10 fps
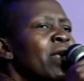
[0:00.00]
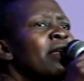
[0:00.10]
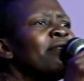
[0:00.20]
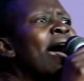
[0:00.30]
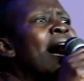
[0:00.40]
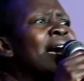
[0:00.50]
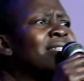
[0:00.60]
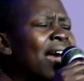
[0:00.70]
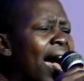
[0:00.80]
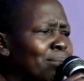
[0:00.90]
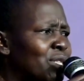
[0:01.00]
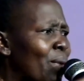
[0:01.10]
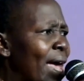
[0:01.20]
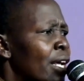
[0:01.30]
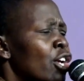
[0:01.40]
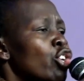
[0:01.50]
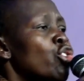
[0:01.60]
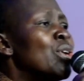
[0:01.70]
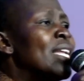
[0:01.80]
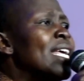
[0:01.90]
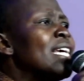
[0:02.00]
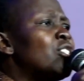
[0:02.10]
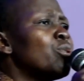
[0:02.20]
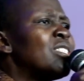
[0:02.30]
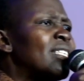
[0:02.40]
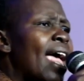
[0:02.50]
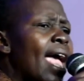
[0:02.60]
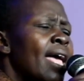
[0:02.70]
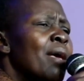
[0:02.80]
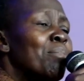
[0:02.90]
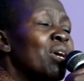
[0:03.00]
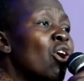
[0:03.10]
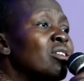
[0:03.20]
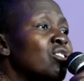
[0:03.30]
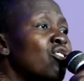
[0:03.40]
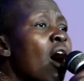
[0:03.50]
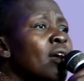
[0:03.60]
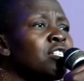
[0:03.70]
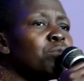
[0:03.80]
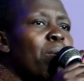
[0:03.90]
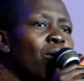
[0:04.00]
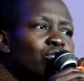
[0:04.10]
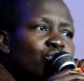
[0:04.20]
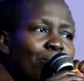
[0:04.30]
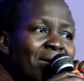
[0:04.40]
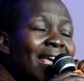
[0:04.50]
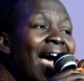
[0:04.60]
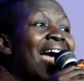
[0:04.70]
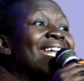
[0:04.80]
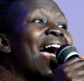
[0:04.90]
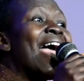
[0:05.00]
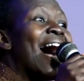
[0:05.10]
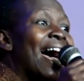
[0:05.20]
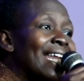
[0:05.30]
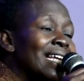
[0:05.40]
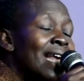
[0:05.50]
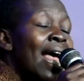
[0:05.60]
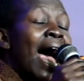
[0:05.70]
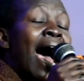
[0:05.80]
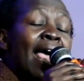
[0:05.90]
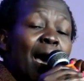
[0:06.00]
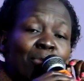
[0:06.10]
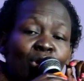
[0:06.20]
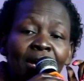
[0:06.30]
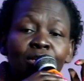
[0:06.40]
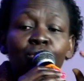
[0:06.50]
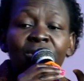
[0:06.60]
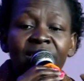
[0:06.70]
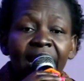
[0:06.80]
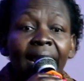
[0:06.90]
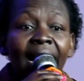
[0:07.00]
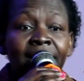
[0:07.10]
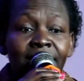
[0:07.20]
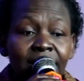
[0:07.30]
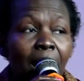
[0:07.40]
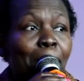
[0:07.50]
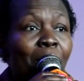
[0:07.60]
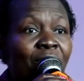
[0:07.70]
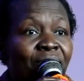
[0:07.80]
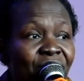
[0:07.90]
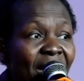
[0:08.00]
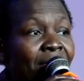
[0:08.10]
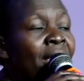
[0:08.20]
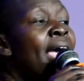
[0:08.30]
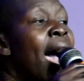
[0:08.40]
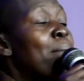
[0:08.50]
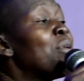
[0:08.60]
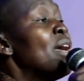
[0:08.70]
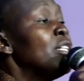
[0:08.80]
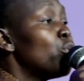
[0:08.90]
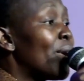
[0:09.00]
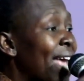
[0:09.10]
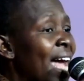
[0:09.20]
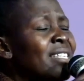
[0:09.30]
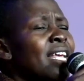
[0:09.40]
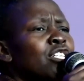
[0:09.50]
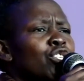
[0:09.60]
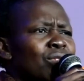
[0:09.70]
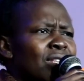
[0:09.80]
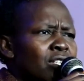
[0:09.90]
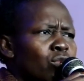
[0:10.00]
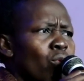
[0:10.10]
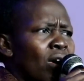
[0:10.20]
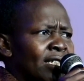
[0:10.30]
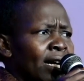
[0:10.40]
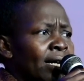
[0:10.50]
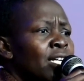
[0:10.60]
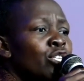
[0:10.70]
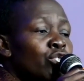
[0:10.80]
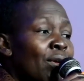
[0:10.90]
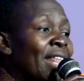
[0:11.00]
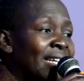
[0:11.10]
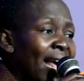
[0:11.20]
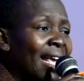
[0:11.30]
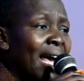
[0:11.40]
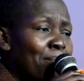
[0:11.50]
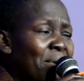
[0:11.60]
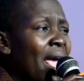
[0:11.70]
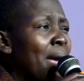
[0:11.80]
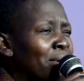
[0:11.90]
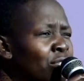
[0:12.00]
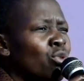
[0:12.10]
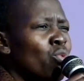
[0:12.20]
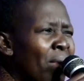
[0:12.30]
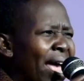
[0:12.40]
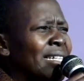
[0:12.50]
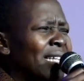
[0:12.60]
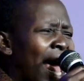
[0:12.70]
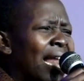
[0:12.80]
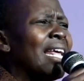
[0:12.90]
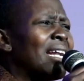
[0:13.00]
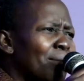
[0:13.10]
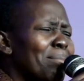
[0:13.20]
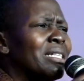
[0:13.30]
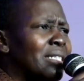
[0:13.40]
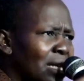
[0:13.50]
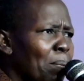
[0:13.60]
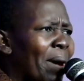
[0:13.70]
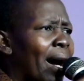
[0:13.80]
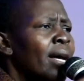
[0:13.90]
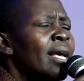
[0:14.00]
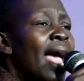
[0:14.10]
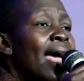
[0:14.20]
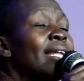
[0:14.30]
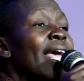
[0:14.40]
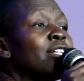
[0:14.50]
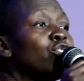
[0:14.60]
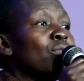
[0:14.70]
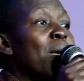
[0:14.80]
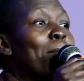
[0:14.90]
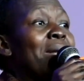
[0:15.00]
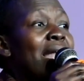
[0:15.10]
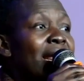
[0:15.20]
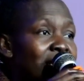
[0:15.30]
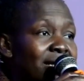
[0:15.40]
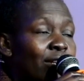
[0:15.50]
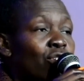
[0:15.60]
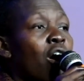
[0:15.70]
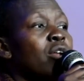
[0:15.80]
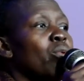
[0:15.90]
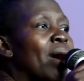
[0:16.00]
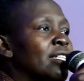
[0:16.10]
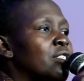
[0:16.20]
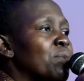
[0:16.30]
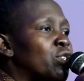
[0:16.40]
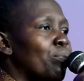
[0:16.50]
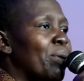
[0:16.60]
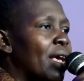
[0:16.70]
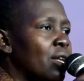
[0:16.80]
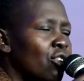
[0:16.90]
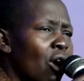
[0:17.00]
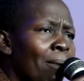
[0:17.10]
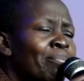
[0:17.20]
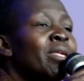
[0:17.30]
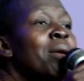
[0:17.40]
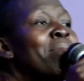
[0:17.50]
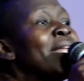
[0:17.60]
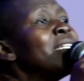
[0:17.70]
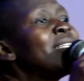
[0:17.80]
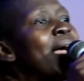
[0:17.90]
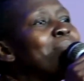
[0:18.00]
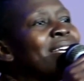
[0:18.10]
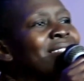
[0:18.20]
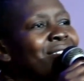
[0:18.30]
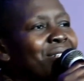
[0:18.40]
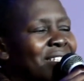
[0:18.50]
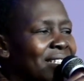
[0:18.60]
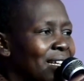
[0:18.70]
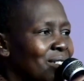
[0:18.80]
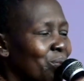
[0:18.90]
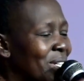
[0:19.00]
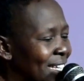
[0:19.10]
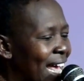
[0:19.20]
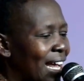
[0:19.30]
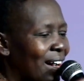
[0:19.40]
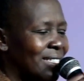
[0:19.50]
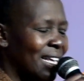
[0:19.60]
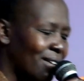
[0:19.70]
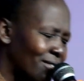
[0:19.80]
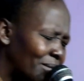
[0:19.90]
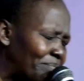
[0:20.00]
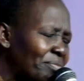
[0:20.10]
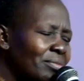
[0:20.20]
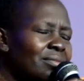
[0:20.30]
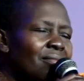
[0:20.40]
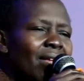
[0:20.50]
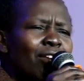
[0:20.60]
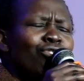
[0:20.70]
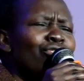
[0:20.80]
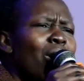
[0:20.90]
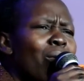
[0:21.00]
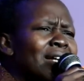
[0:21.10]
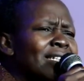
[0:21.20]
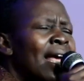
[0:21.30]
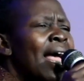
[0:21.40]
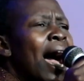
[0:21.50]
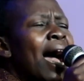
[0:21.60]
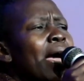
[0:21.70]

There are times when you need to say, because God spoke to me and I had it, I am going to take a step of faith. I'm going to get into this water so that I can be able to wait. a a little bit deeper and get to the place that God wants me to be in. You know, many times as Christians, we tell ourselves, do you know what? I am